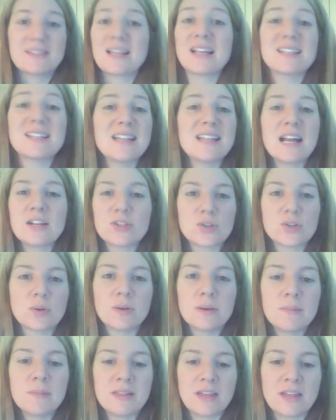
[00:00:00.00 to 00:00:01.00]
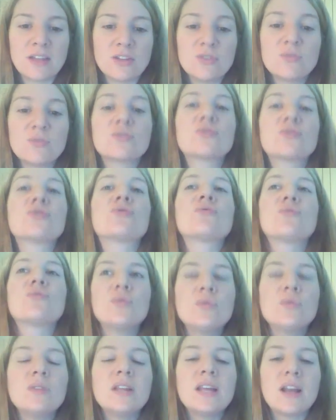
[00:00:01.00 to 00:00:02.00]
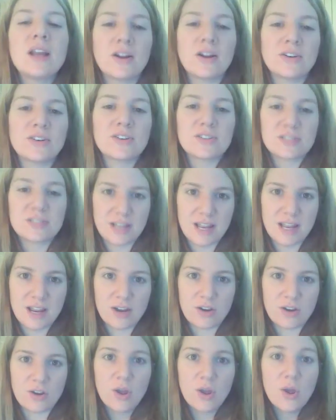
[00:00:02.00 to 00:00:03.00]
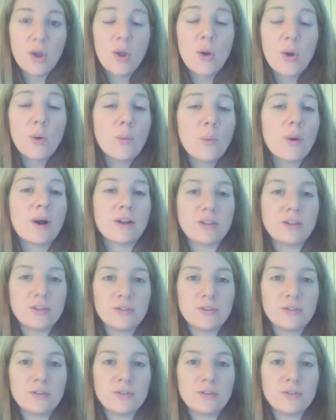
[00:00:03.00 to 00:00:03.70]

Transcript: That's not showing me that you truly understand what